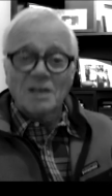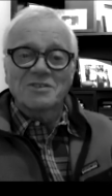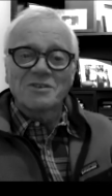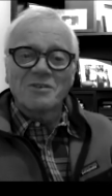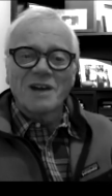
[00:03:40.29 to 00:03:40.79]

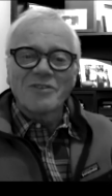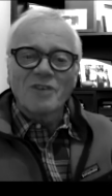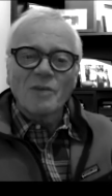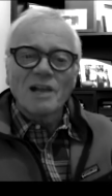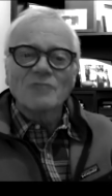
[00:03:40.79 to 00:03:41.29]
So I
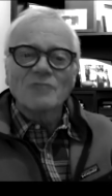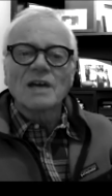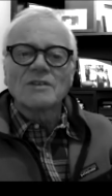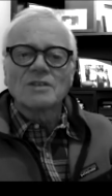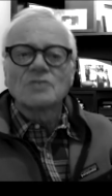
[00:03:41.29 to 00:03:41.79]
thought, well, I'll
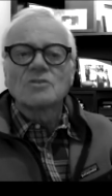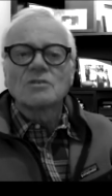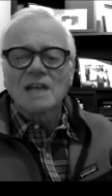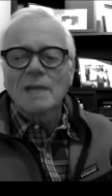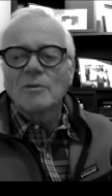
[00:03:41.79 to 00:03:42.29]
try a digital
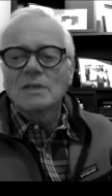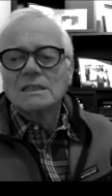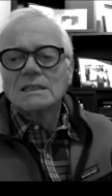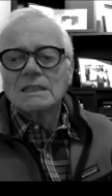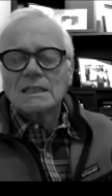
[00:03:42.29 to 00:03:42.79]
camera.
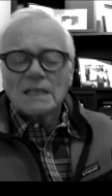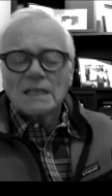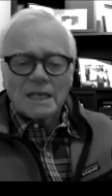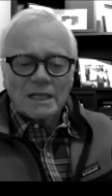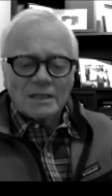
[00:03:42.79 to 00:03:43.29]

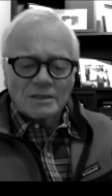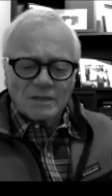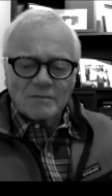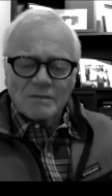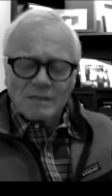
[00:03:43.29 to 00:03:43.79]
And uh,
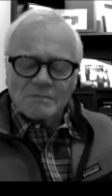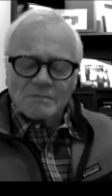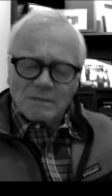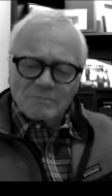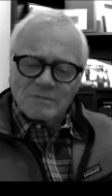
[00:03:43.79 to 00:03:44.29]

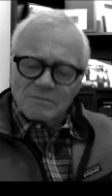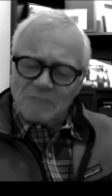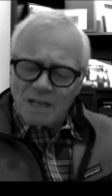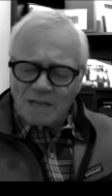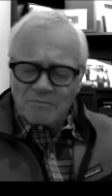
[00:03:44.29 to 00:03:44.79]

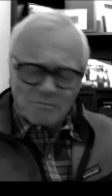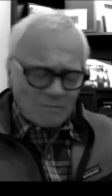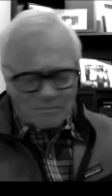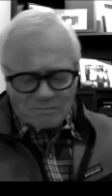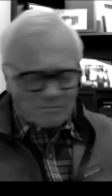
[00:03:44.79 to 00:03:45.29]
that
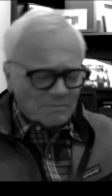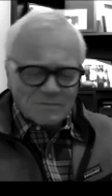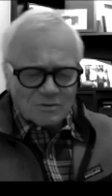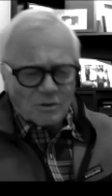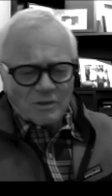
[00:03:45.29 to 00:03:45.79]

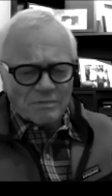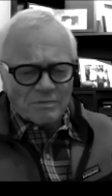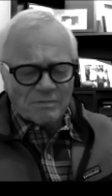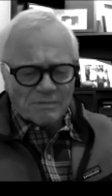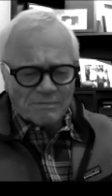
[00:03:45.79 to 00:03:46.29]
sort of
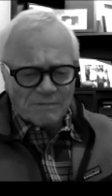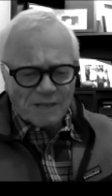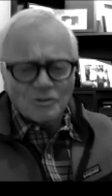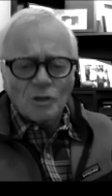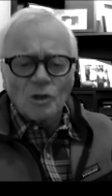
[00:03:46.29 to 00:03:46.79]
I
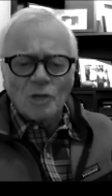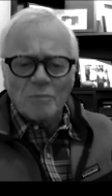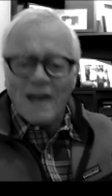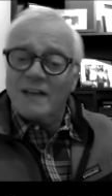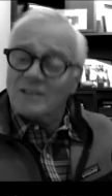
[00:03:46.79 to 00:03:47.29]
still look
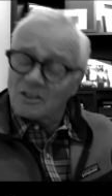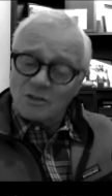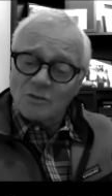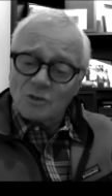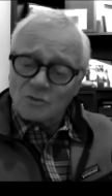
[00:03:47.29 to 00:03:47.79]
back because I
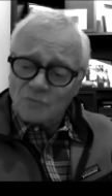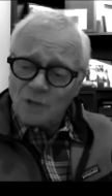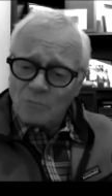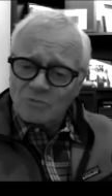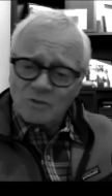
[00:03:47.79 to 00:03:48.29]
still use
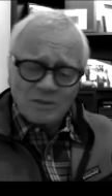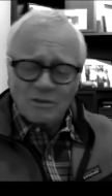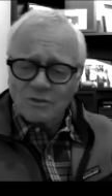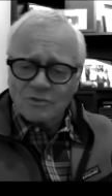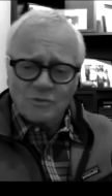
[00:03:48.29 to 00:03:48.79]
film. So I
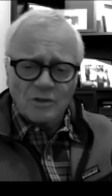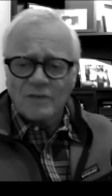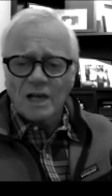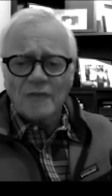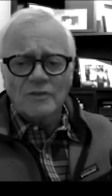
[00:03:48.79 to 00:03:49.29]
still use
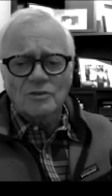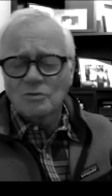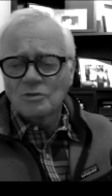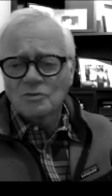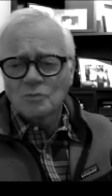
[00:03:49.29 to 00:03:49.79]
35. I do
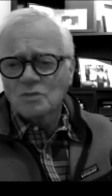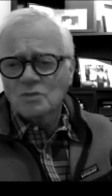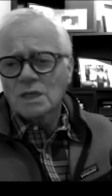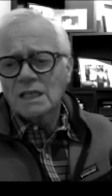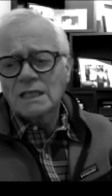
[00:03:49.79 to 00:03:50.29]
use
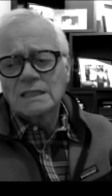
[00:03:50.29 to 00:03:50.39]
120.